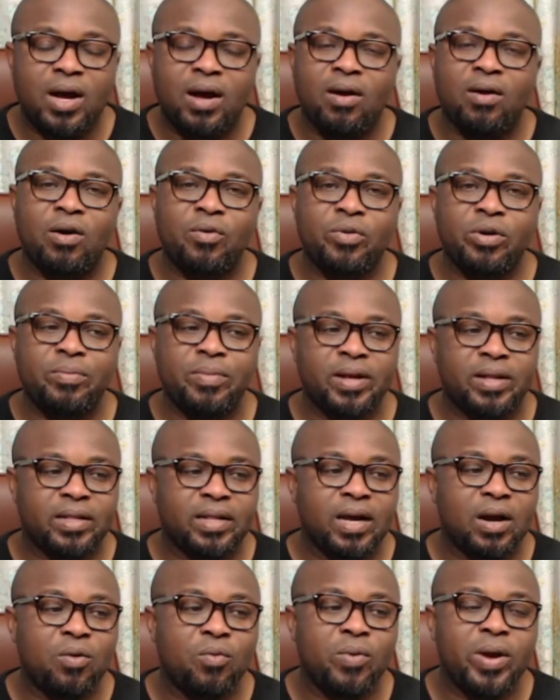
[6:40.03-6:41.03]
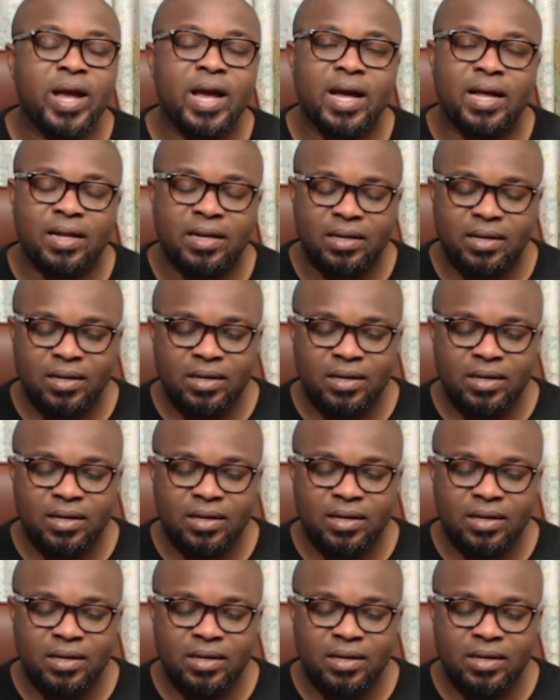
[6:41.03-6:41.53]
our women that we are